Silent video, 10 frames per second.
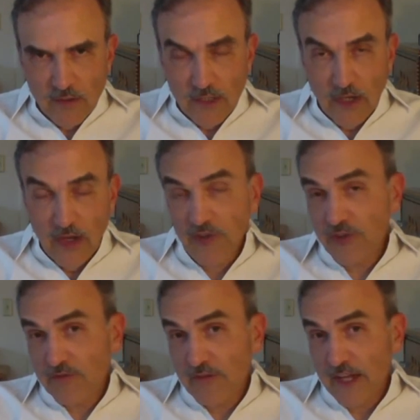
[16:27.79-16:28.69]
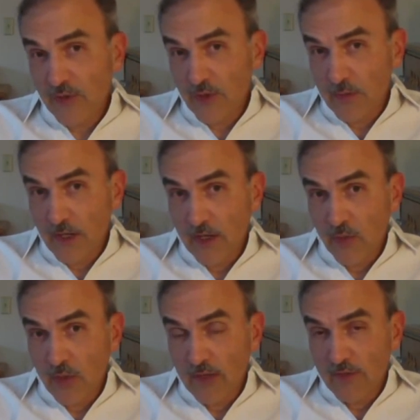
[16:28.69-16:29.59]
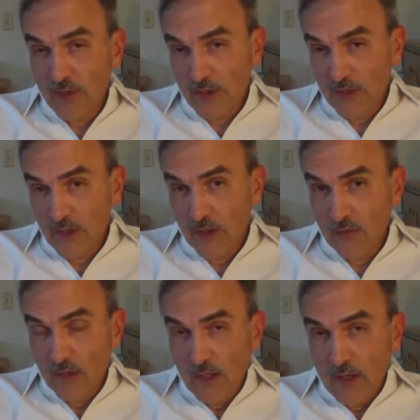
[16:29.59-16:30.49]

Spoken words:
Now, adjunct faculty, by the way, if you didn't know,